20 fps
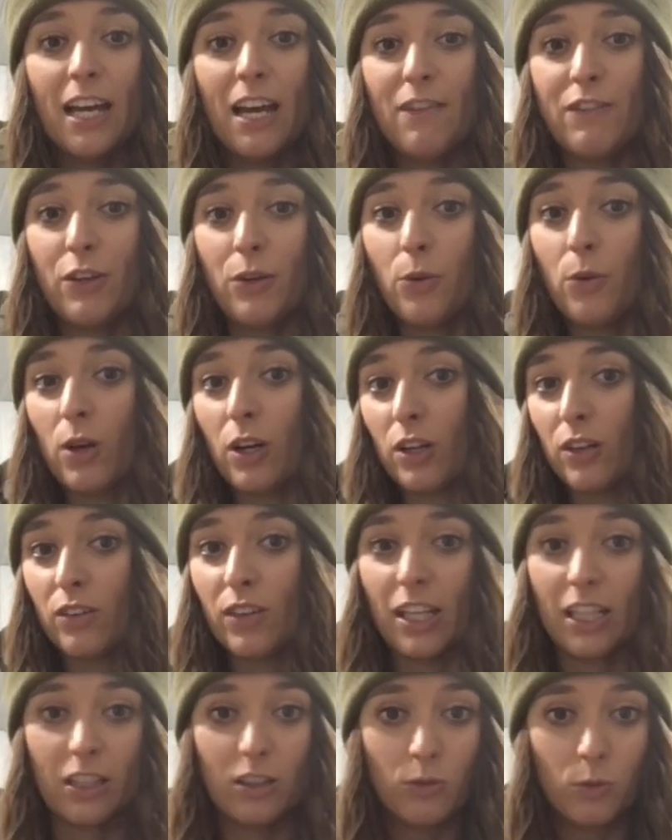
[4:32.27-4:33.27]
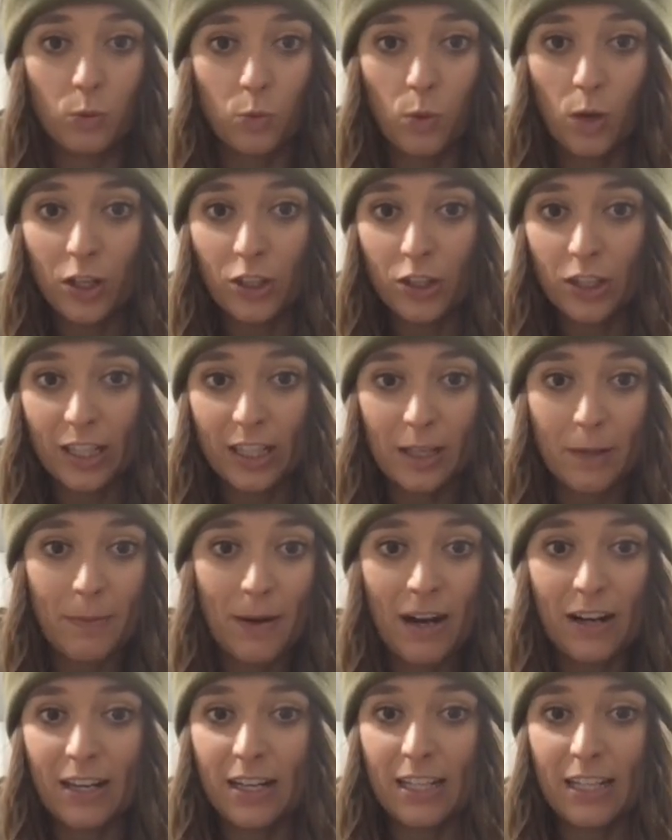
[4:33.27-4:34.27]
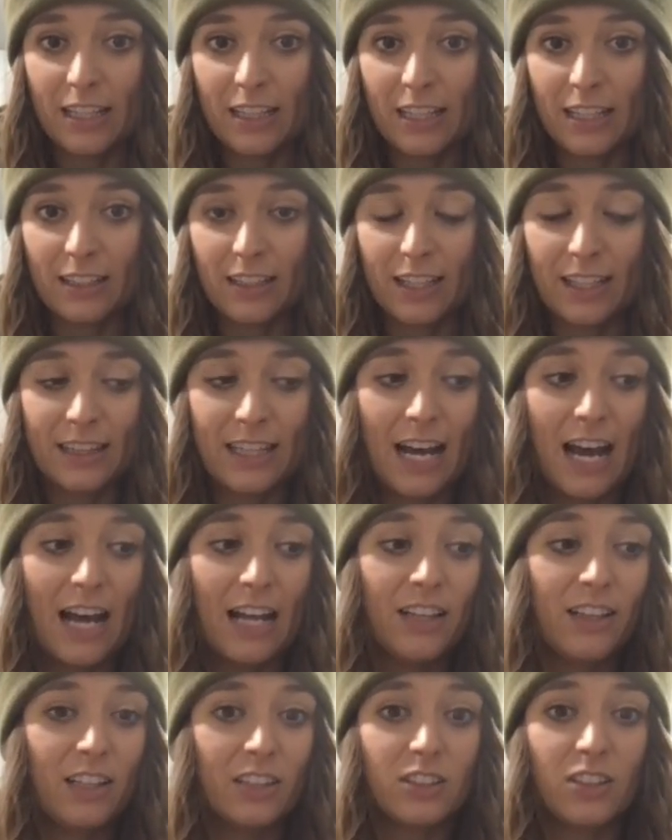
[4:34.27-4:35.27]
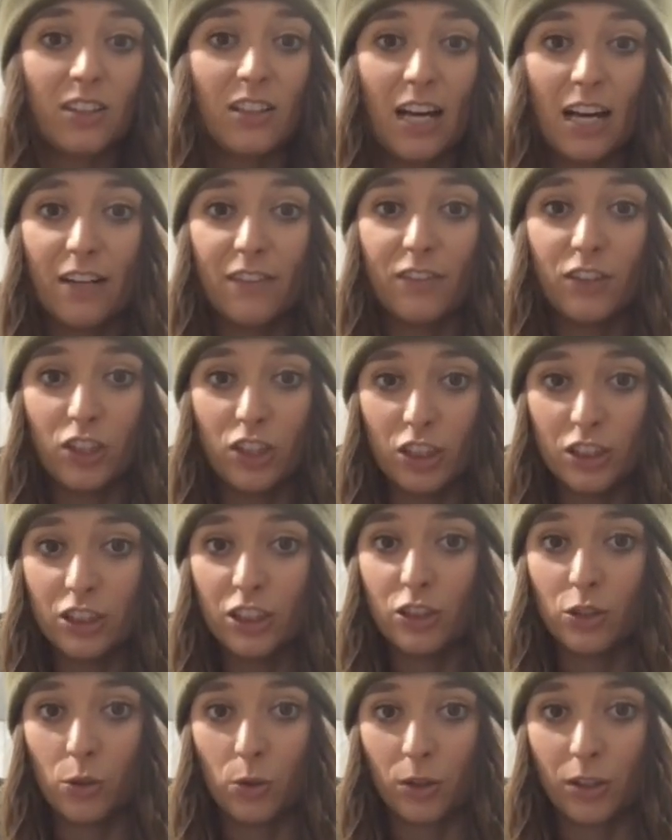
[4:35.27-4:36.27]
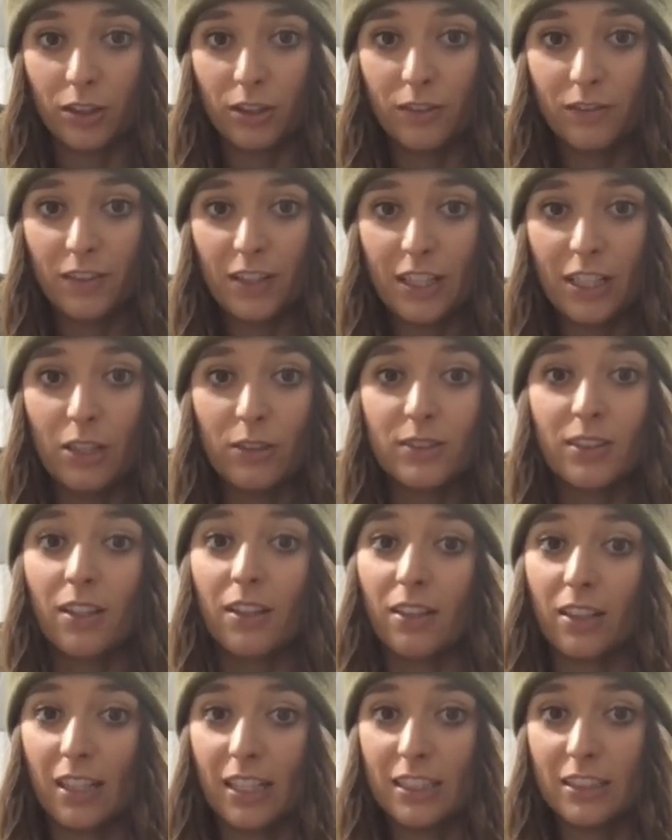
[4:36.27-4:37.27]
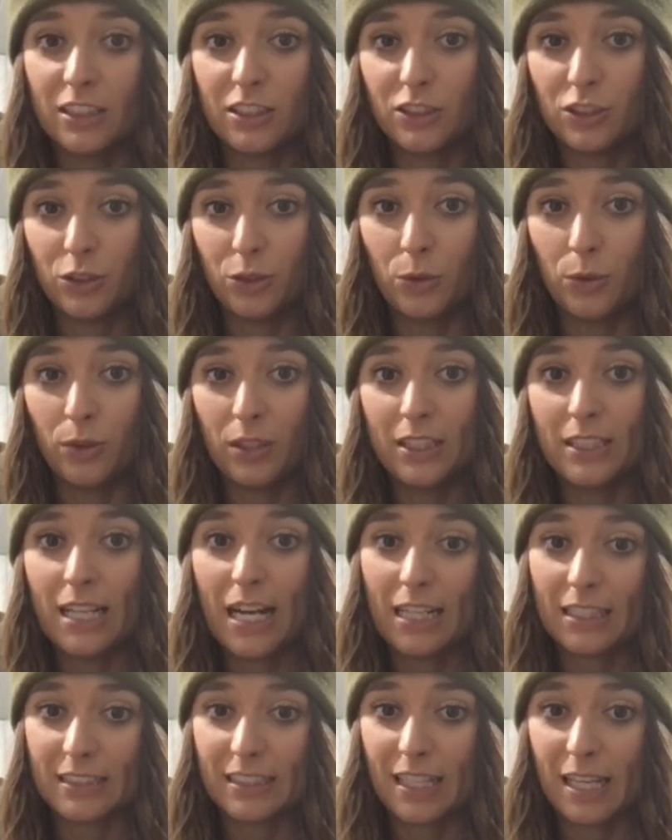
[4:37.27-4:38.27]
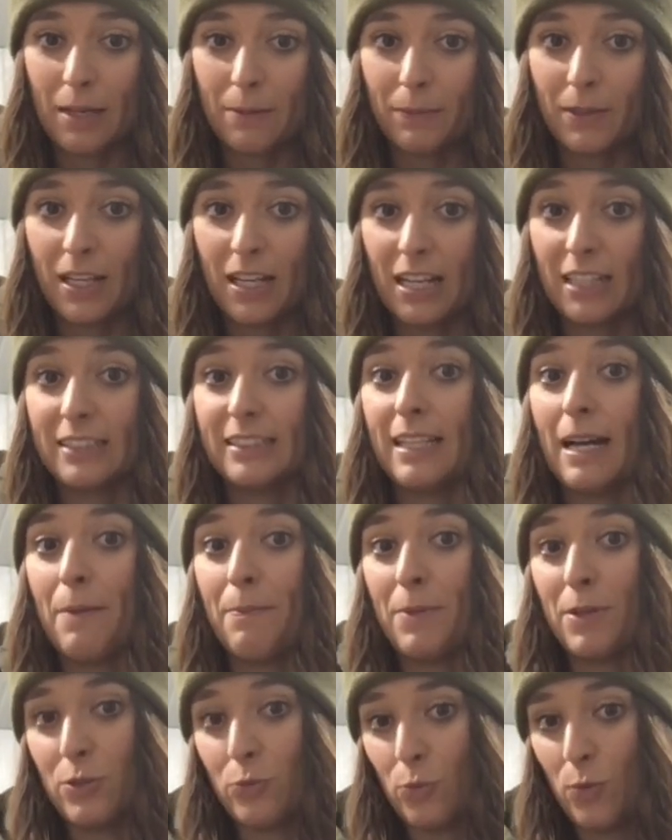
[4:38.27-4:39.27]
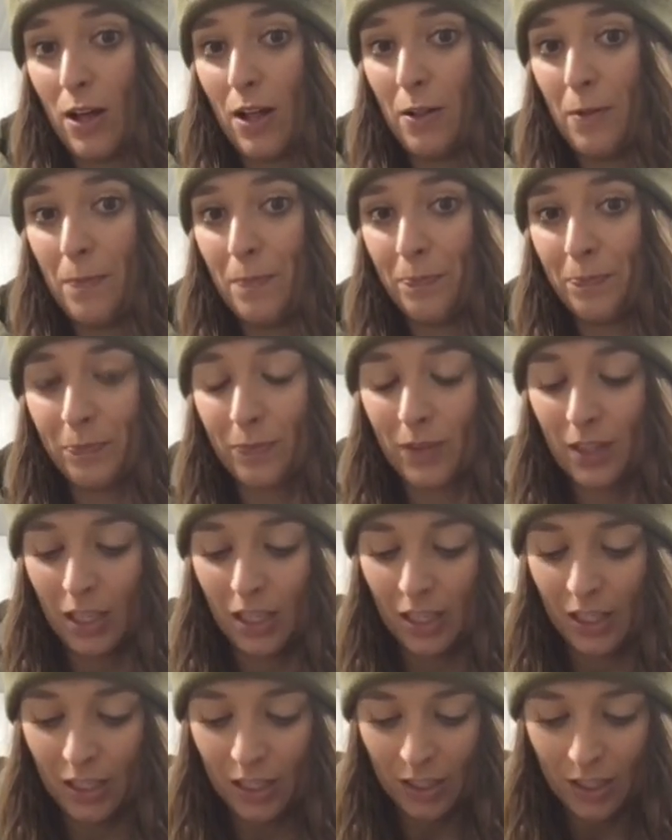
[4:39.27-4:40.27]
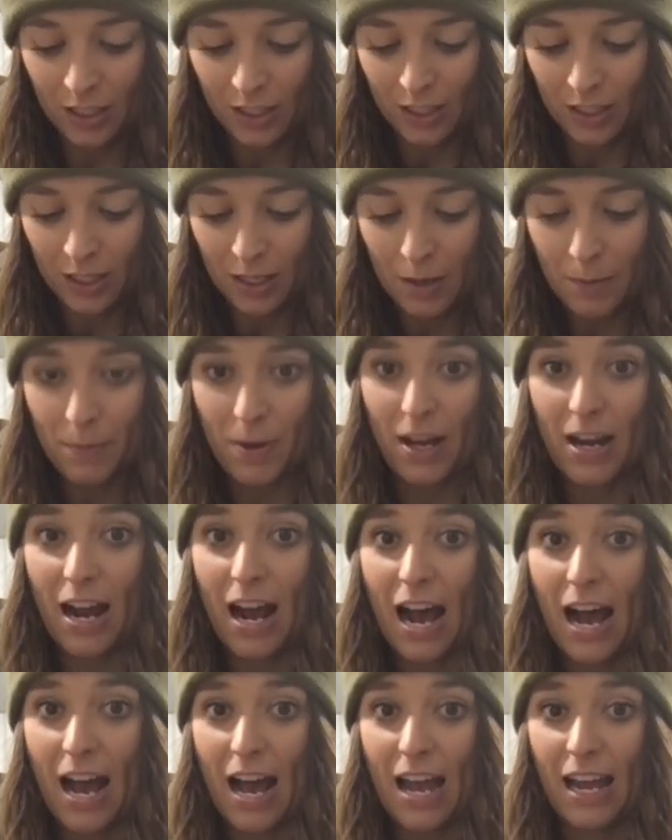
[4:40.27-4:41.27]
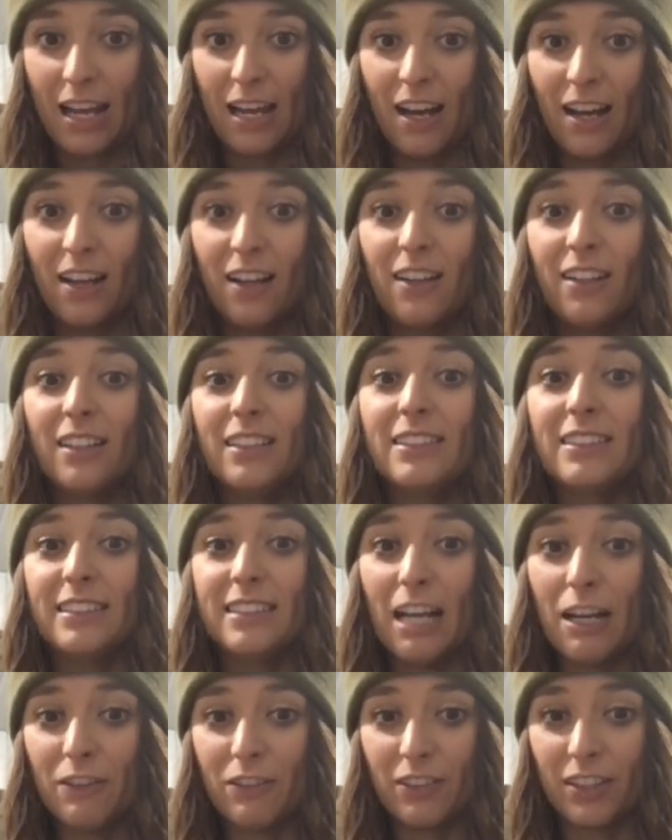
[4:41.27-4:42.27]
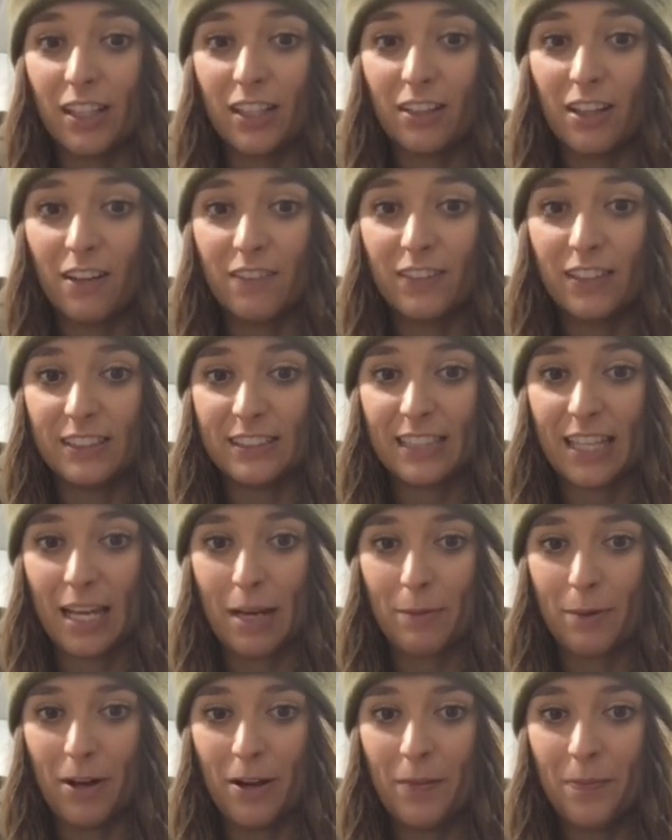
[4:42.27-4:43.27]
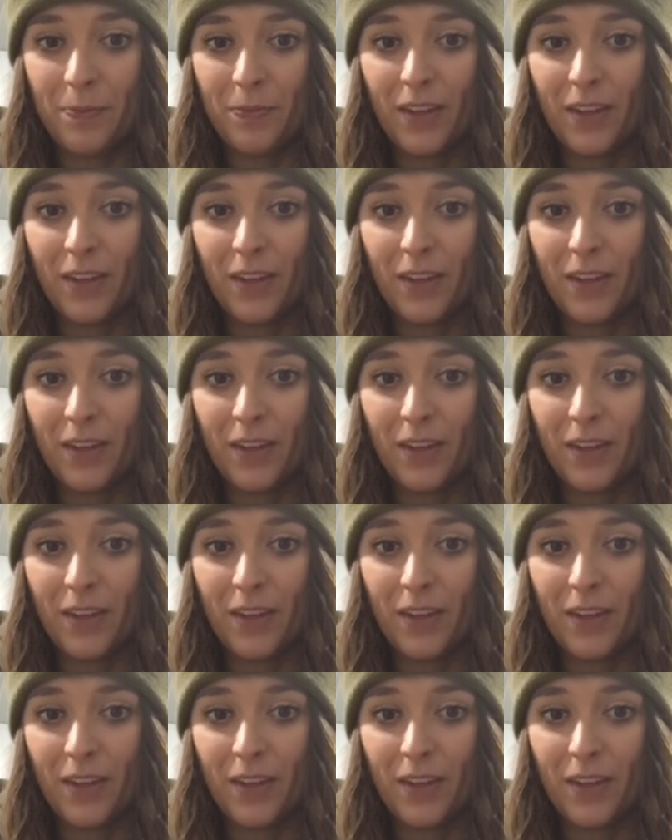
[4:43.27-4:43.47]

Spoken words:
If you are wondering about anything like that, there's a lot of good tutorial videos linked to the Tacticam Connect app as well. But I definitely love this camera.